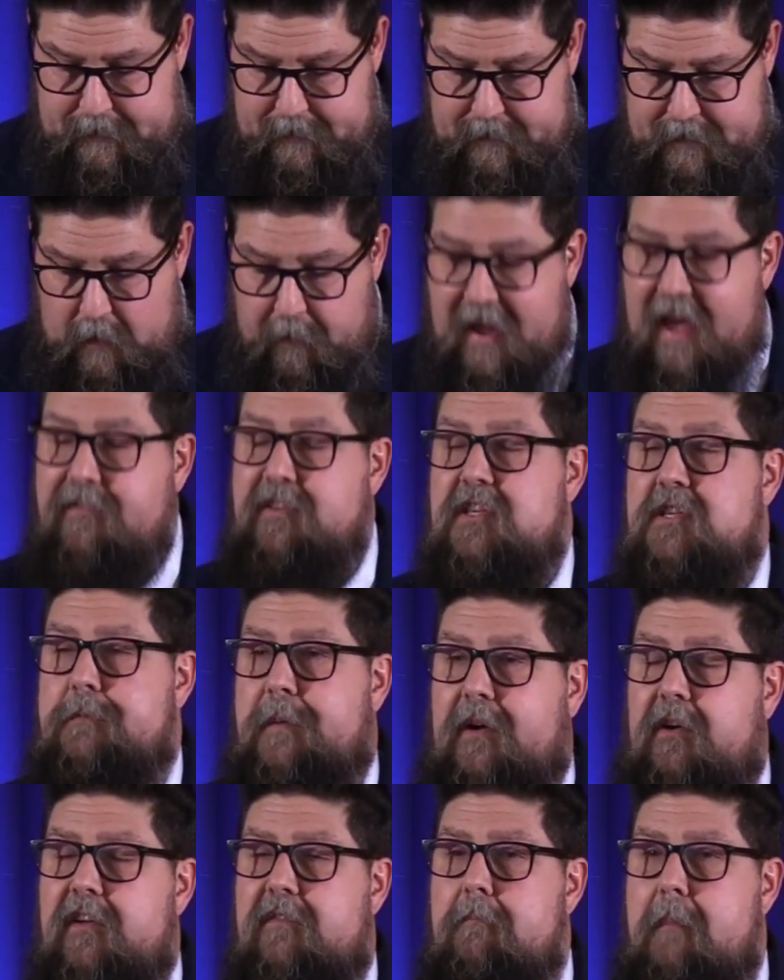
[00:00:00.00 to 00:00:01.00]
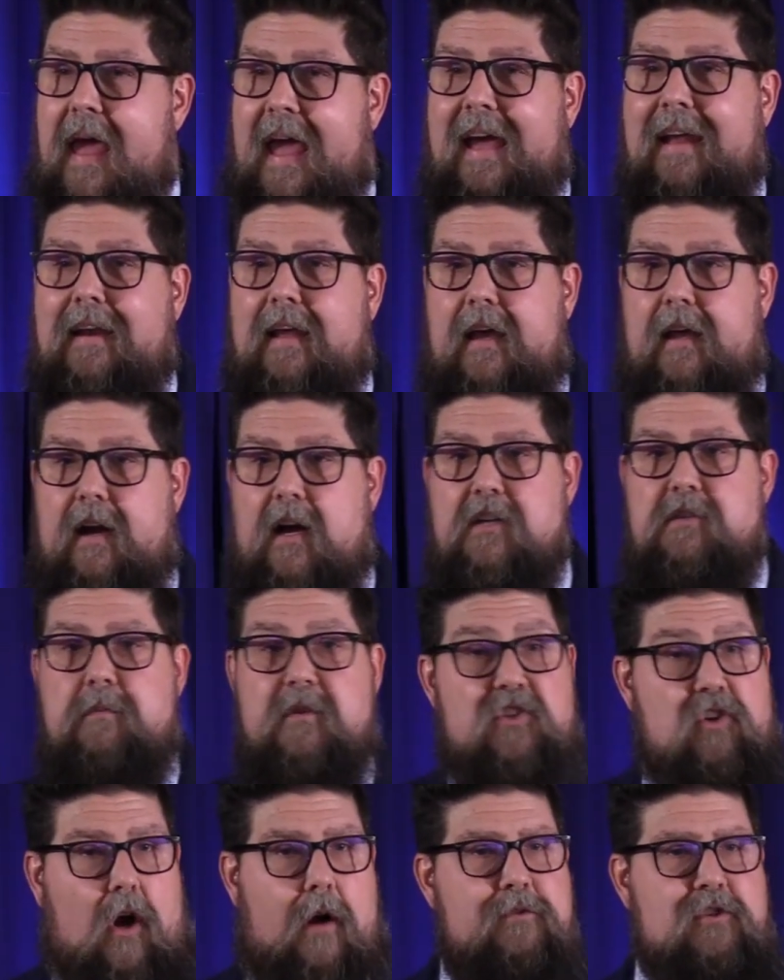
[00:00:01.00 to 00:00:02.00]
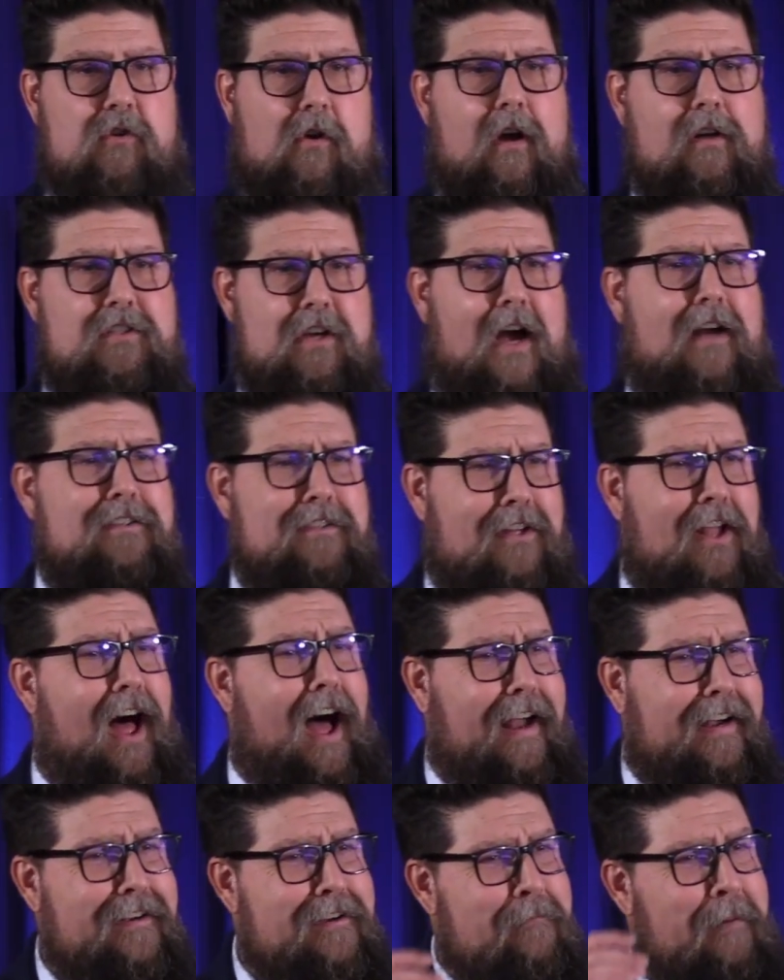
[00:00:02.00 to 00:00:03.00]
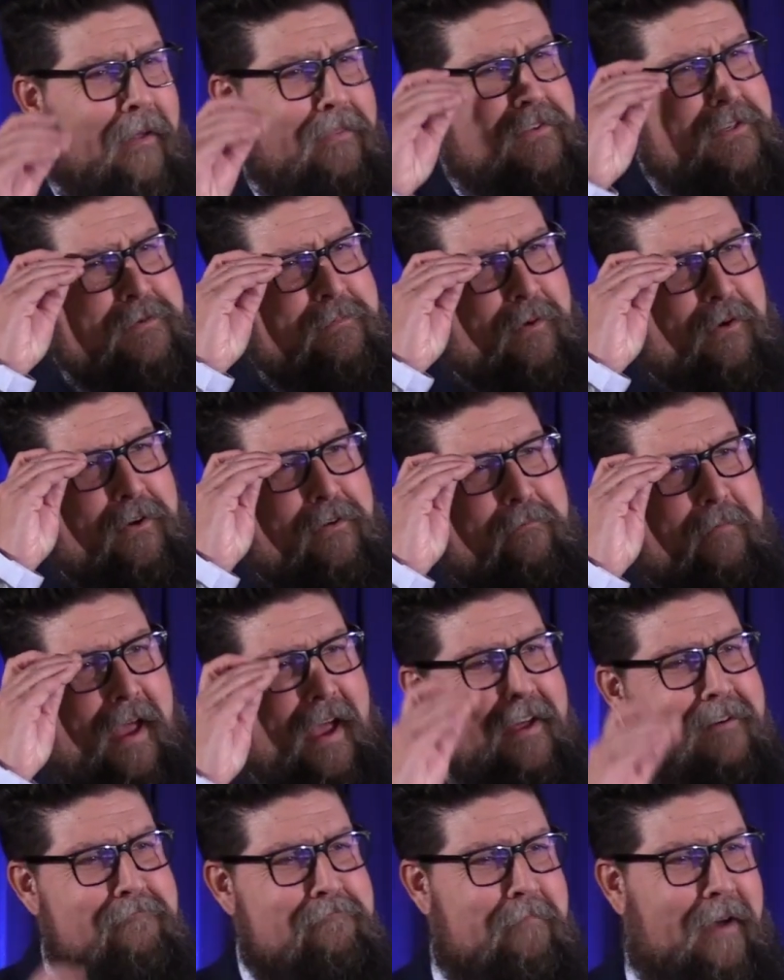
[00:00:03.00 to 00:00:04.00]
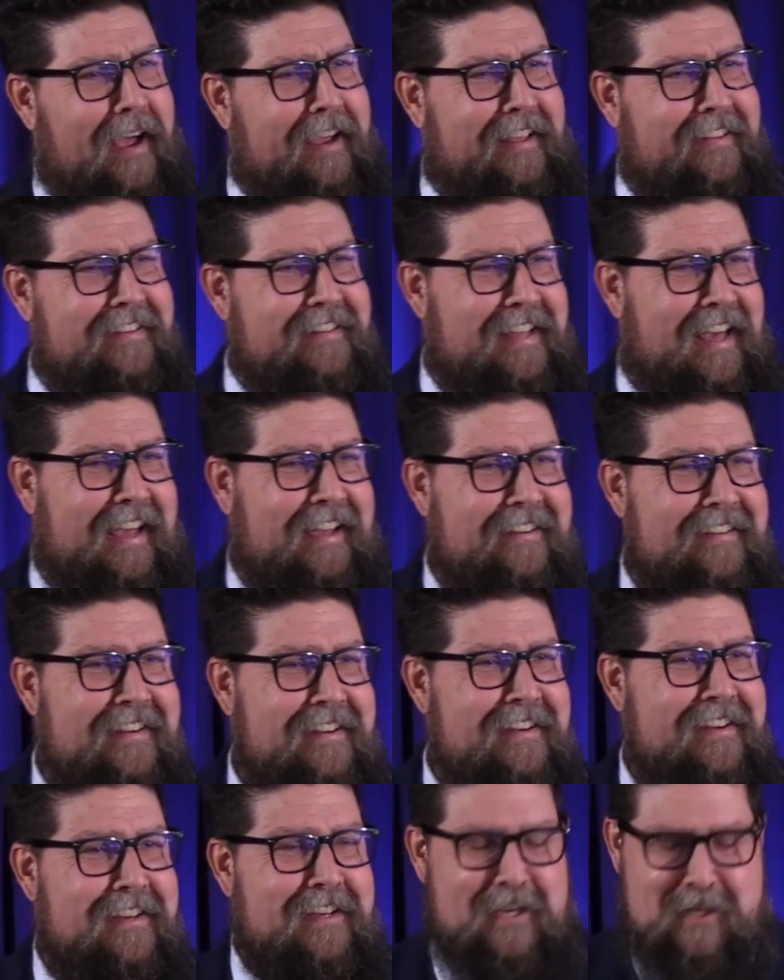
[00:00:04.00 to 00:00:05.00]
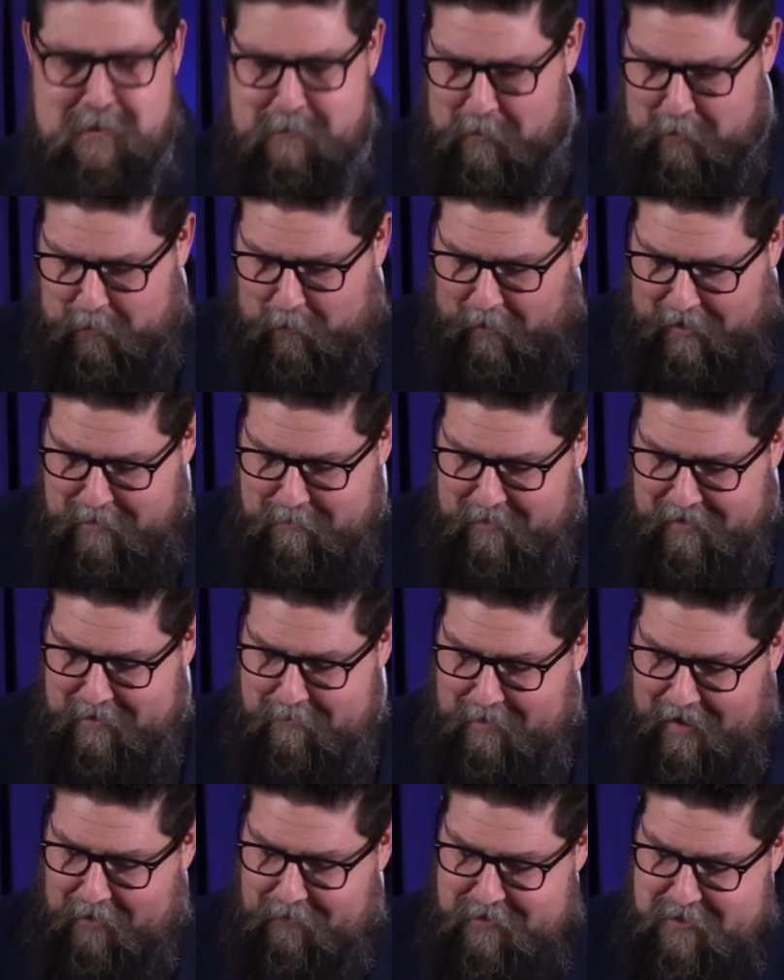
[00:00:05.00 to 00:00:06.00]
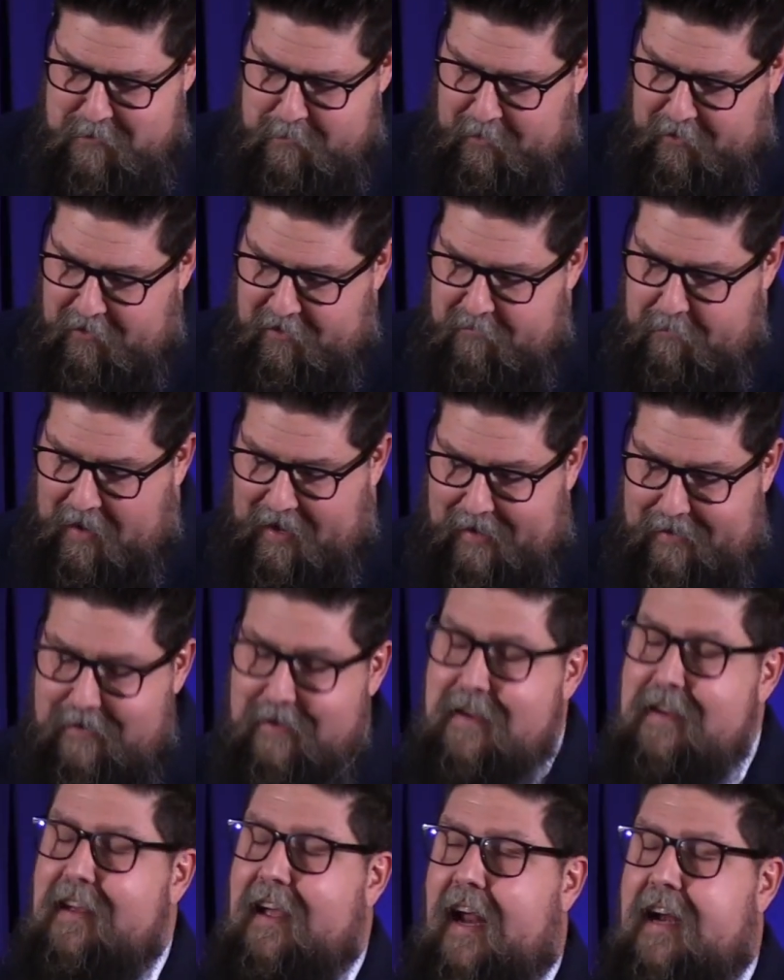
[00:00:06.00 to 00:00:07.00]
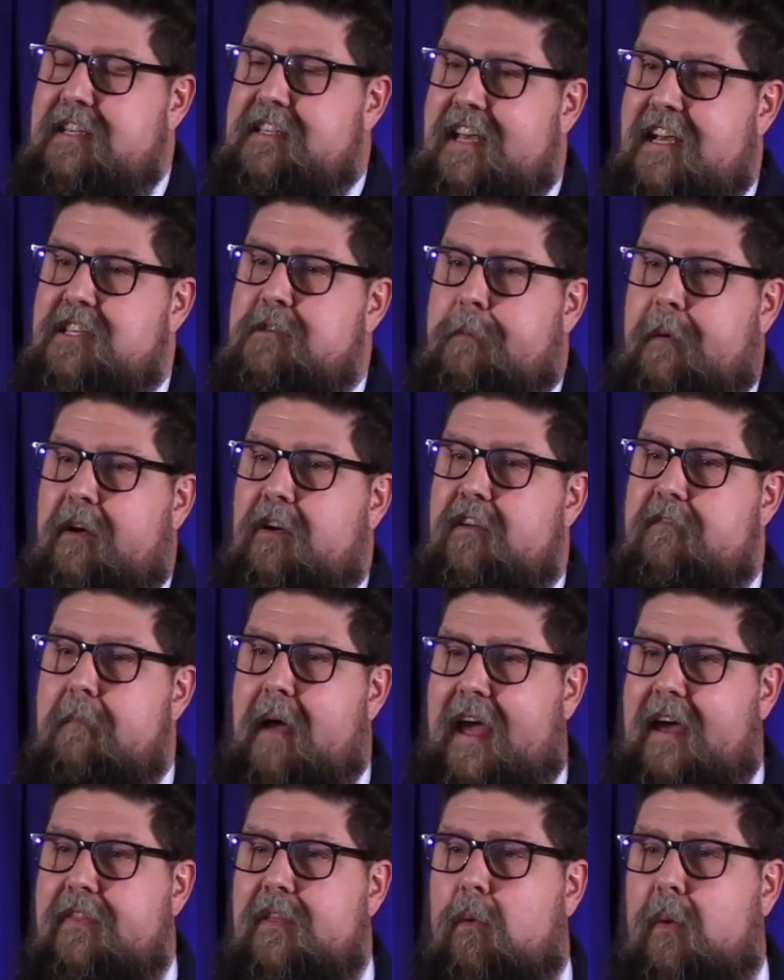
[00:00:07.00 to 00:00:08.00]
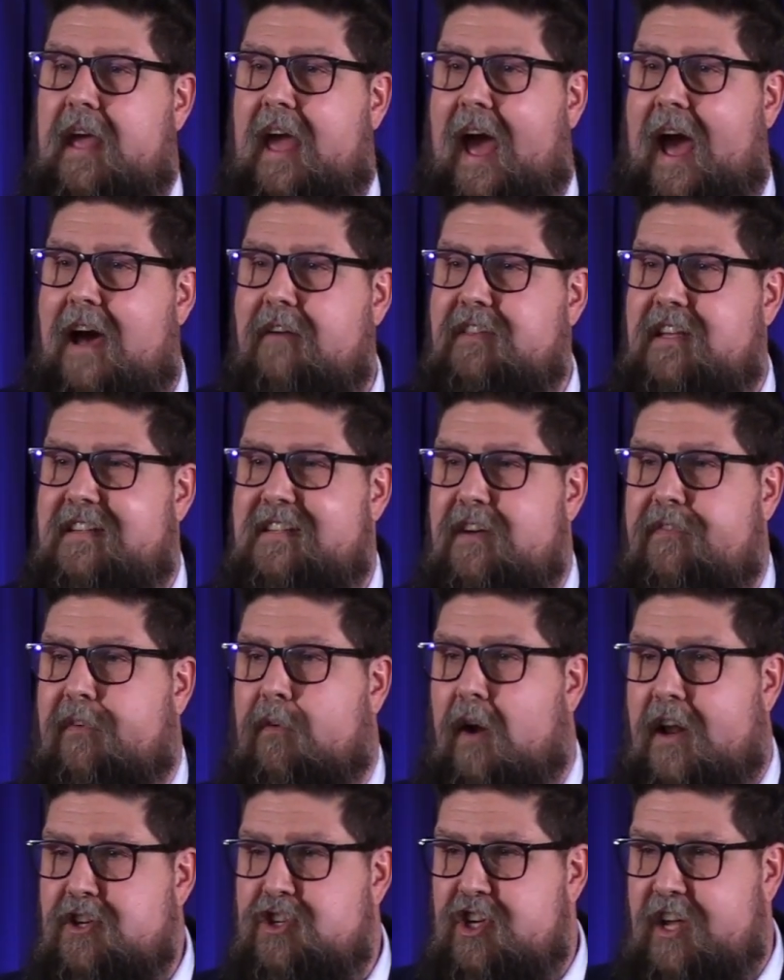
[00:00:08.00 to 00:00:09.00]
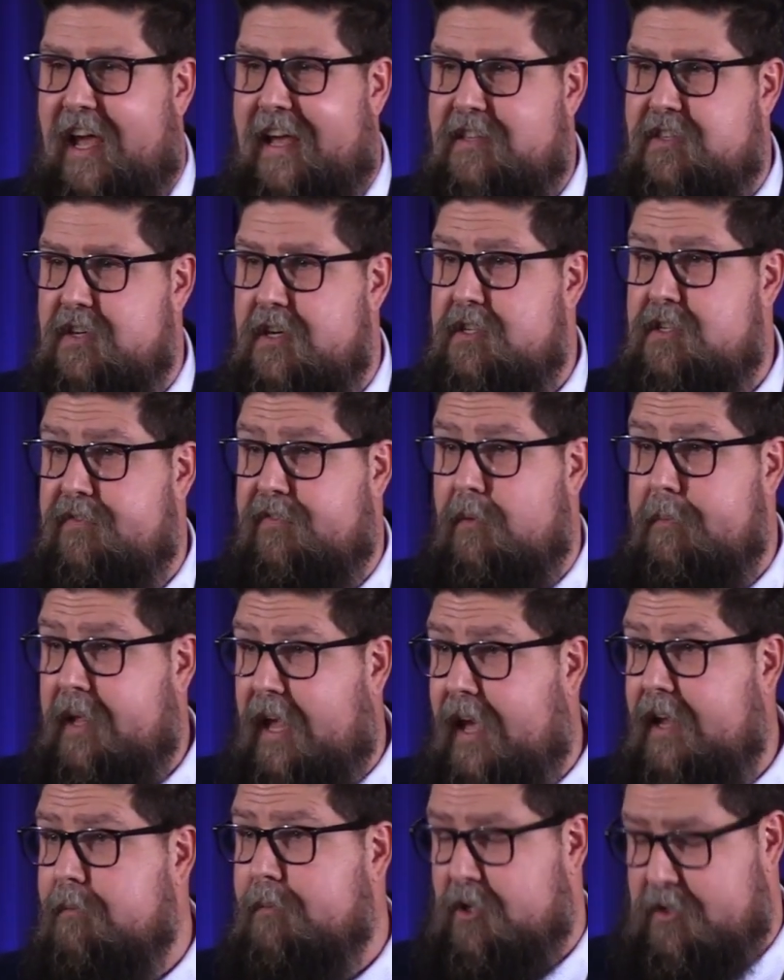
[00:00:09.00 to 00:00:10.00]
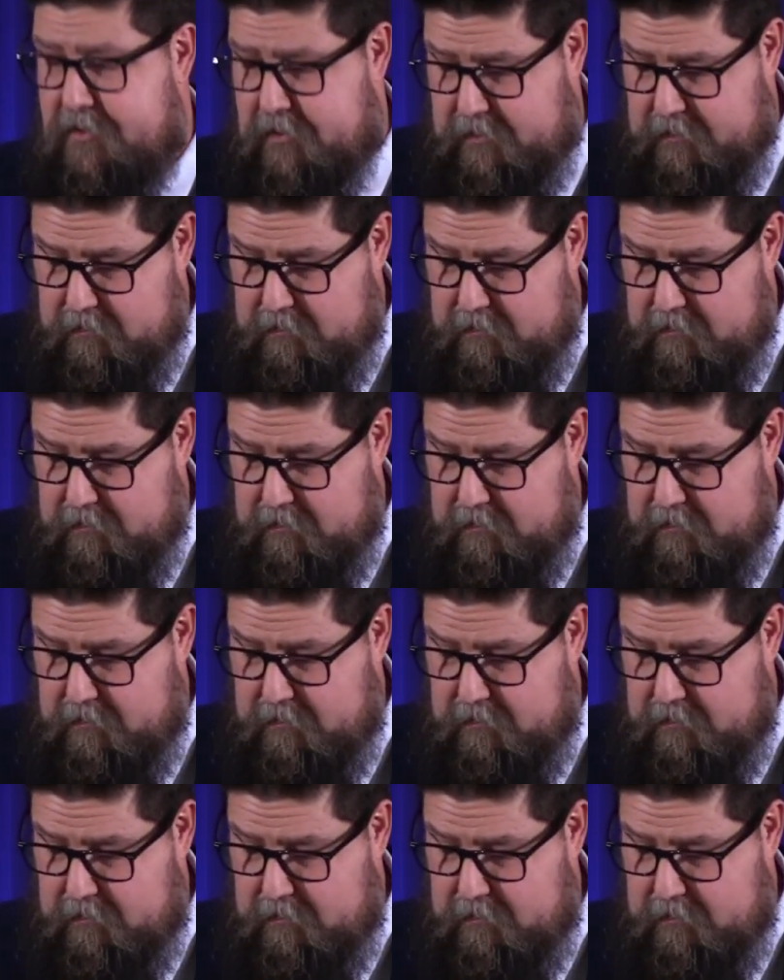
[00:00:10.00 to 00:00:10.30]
Now, we have the spirit of man in us. Mr. Armstrong talked a lot about the spirit of man back in the day. He spoke quite a bit about the spirit of man. And it's that spirit of man that we have that differentiates us from the animals.